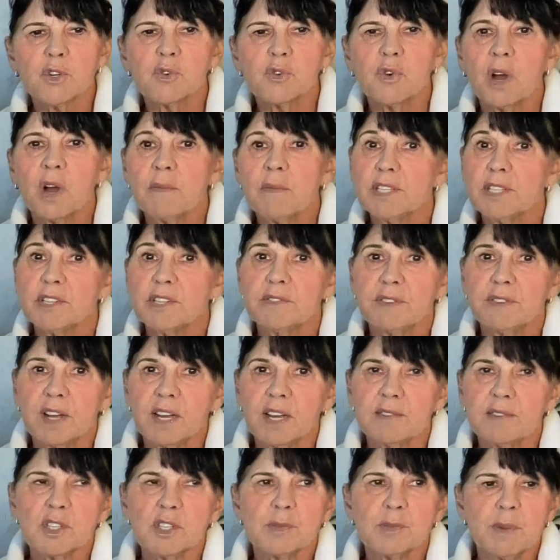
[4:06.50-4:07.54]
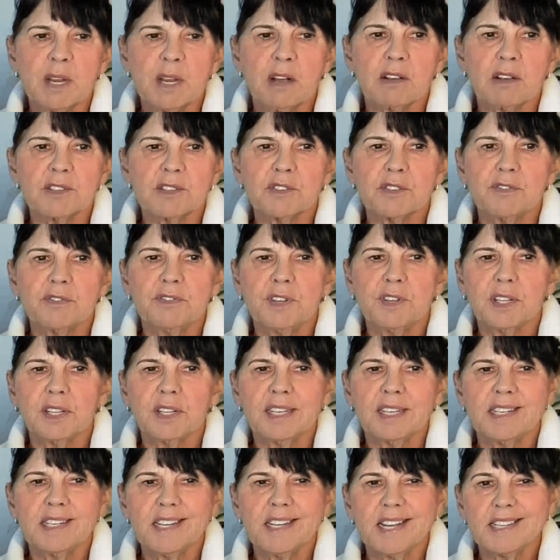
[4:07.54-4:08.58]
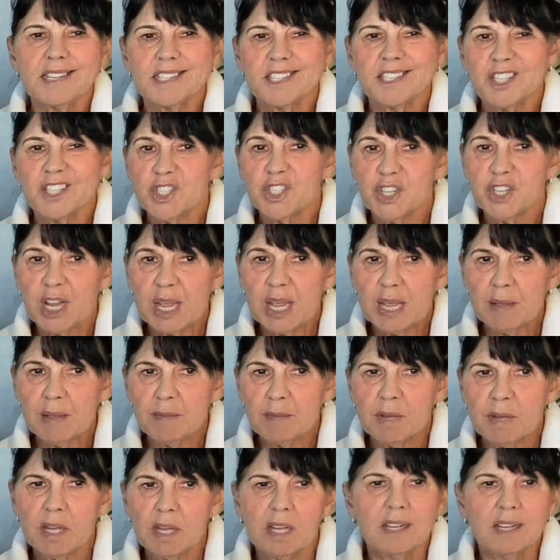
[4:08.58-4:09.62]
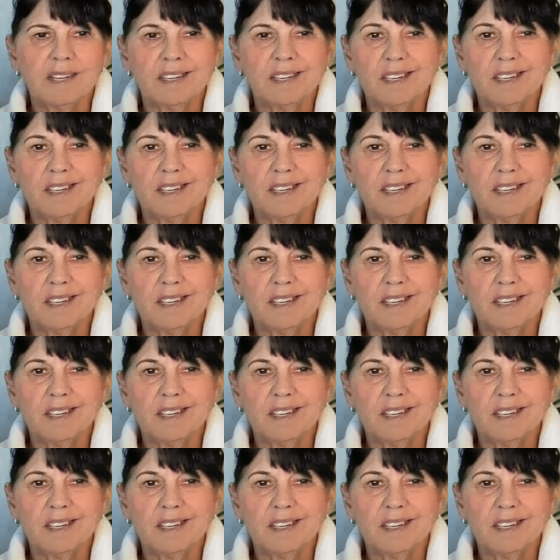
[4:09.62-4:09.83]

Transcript: Trauma survivors may also feel intense shame,